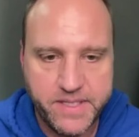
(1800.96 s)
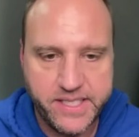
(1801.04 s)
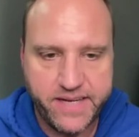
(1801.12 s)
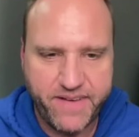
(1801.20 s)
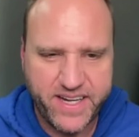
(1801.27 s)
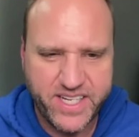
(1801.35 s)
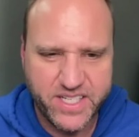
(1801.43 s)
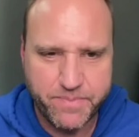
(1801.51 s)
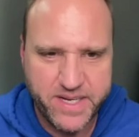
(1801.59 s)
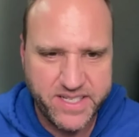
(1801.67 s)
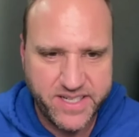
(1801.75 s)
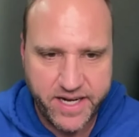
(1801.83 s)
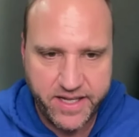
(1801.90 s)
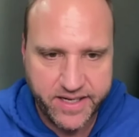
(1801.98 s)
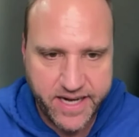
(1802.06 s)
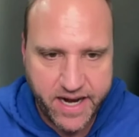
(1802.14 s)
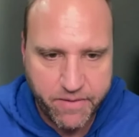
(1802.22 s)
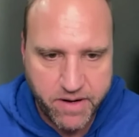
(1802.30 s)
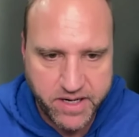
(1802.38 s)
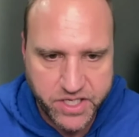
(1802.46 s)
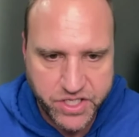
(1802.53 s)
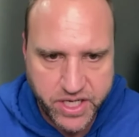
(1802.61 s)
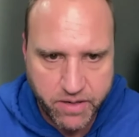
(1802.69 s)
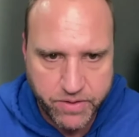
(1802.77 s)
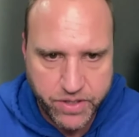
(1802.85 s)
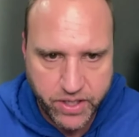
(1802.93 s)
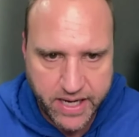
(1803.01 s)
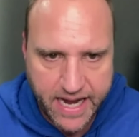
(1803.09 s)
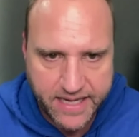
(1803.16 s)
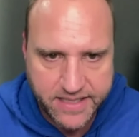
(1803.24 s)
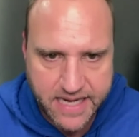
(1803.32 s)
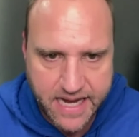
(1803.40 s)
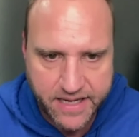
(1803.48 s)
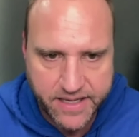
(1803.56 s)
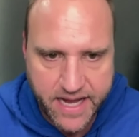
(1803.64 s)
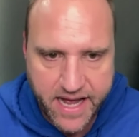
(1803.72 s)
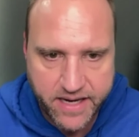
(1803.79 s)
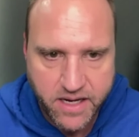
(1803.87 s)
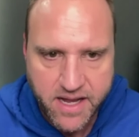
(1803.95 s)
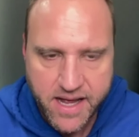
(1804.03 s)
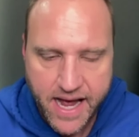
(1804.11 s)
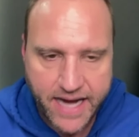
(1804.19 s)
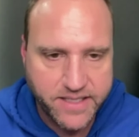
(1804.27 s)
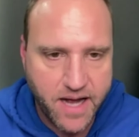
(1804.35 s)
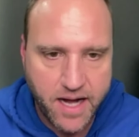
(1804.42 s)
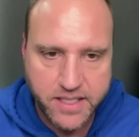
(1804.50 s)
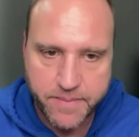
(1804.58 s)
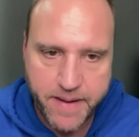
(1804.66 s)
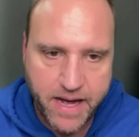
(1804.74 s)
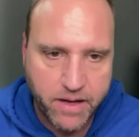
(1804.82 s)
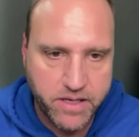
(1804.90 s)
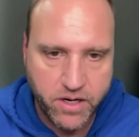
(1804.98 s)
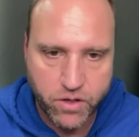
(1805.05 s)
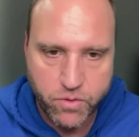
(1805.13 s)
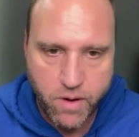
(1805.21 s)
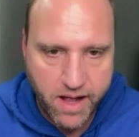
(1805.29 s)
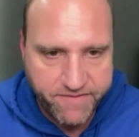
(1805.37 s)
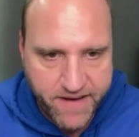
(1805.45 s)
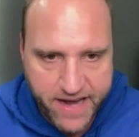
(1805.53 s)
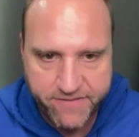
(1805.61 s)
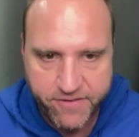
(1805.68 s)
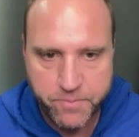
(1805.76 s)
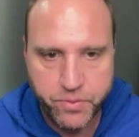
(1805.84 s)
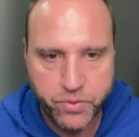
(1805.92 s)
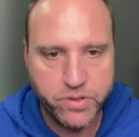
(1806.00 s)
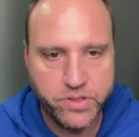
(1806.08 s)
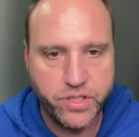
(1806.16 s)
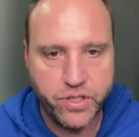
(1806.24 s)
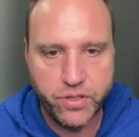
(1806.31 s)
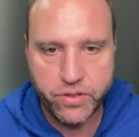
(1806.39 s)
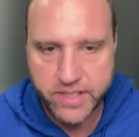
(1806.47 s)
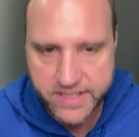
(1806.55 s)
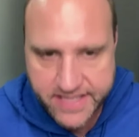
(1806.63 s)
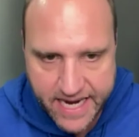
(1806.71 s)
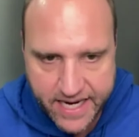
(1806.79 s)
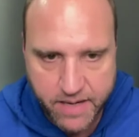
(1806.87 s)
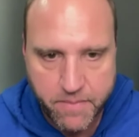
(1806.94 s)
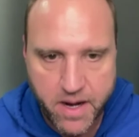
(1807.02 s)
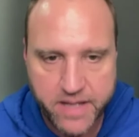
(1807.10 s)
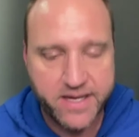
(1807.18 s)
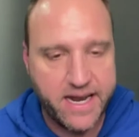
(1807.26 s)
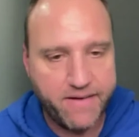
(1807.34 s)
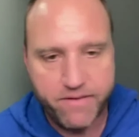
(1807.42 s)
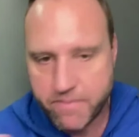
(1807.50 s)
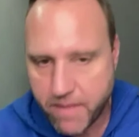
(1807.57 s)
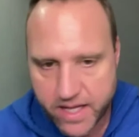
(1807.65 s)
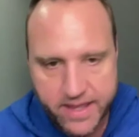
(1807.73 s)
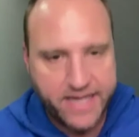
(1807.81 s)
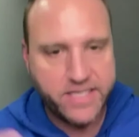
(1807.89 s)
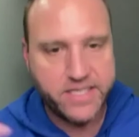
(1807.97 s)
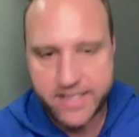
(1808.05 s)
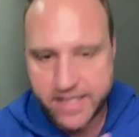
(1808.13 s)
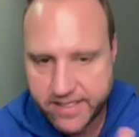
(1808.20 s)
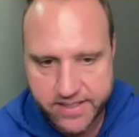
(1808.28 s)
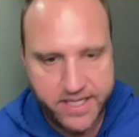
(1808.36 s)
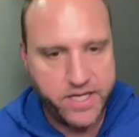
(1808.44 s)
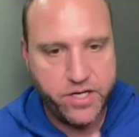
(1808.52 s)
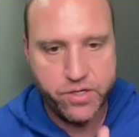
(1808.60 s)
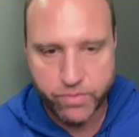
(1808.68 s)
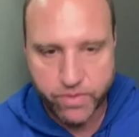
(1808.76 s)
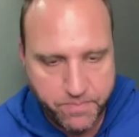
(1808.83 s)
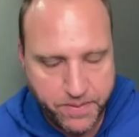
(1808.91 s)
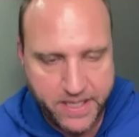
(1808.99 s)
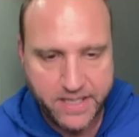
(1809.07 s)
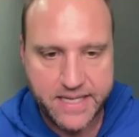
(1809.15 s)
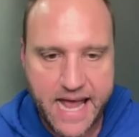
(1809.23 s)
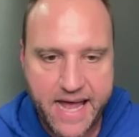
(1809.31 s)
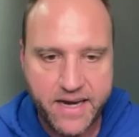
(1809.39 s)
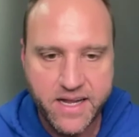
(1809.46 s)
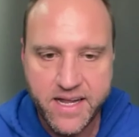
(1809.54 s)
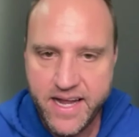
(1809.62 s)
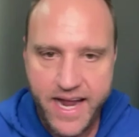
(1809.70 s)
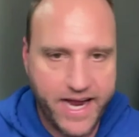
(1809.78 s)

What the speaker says: Let me see if I just missed anything that I wanted to share with you guys on that. I talked about, qualifying for pool 2 the second month, and every month I just continue to repeat that.